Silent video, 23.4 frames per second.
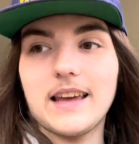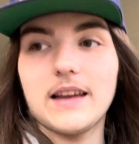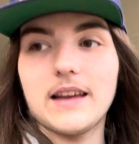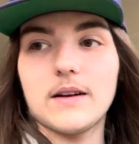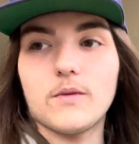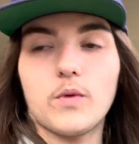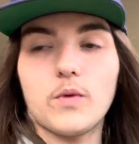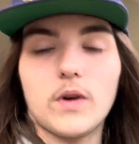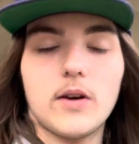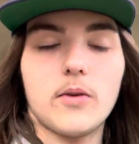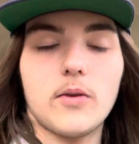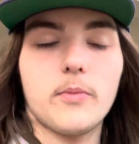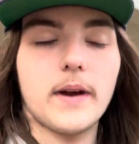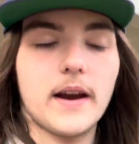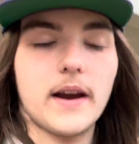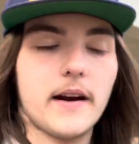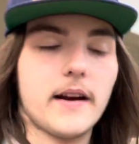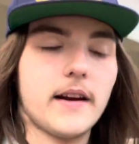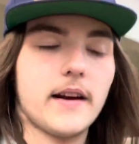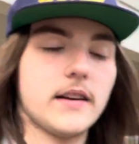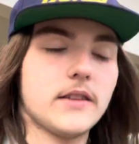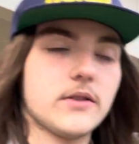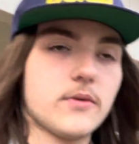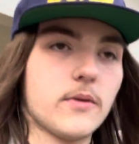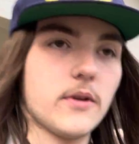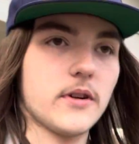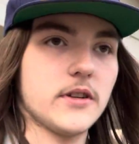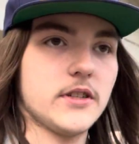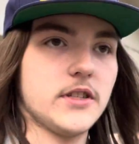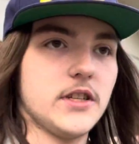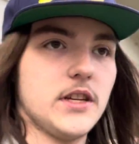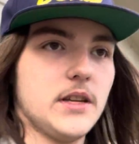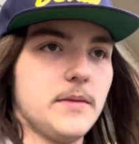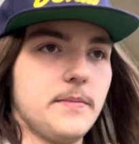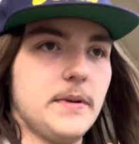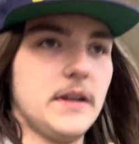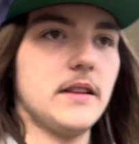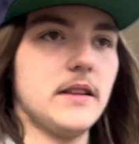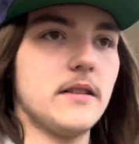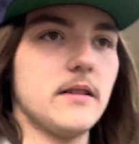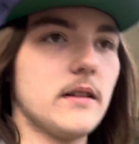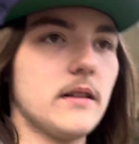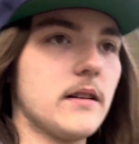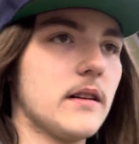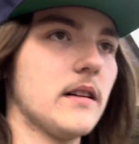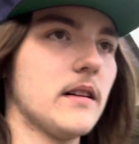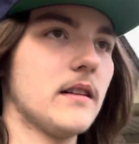wheel bearings weren't cheap
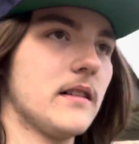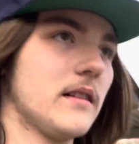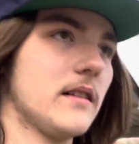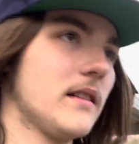either.